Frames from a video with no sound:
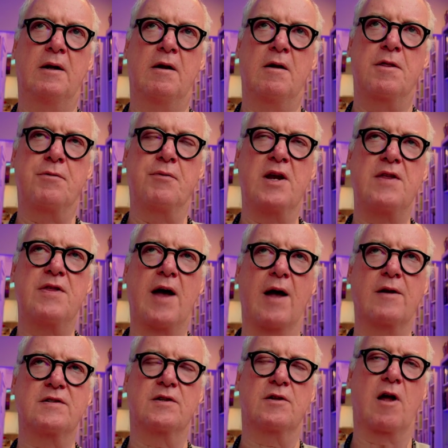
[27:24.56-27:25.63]

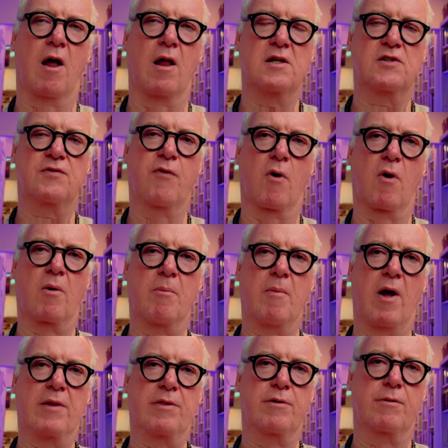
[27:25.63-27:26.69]
$3,000 for a
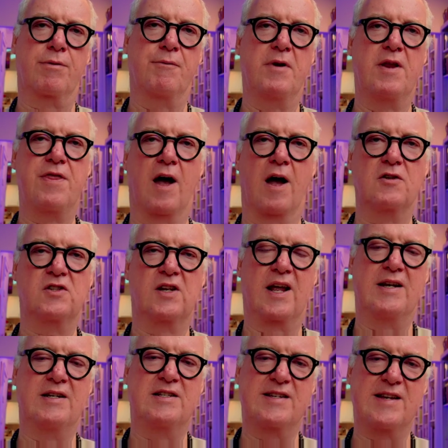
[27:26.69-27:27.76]
month, or
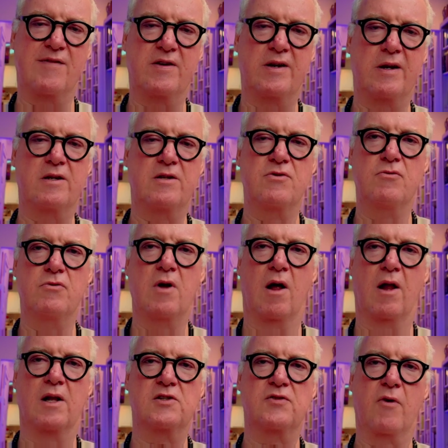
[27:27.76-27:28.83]

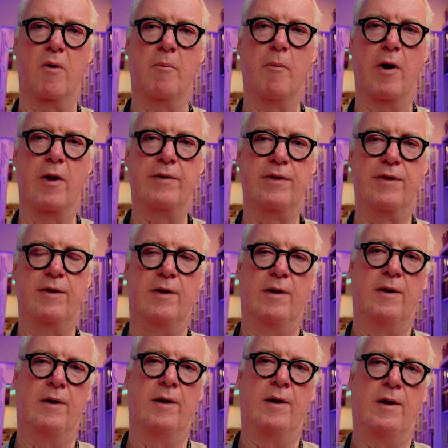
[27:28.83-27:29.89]
$3,072 for a month.
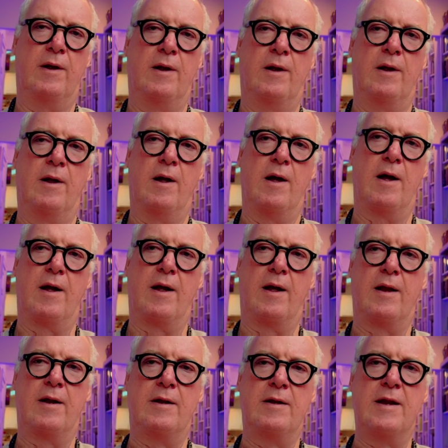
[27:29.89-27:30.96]

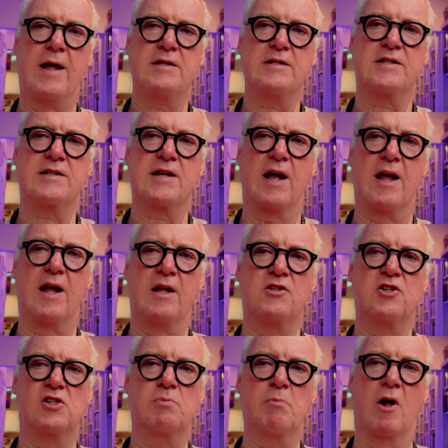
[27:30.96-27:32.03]
Let's
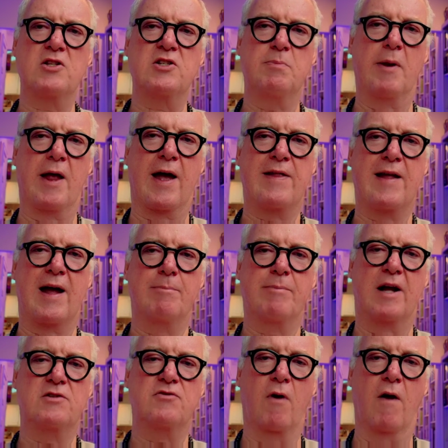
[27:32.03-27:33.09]
just multiply that
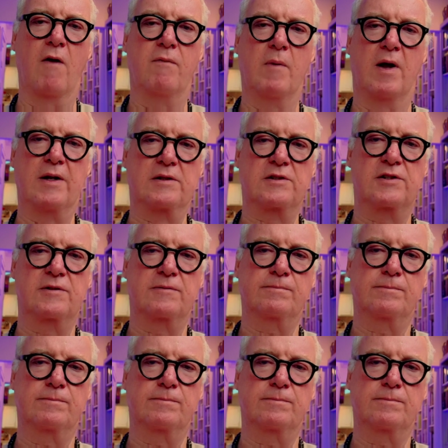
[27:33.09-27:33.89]
by 12 months.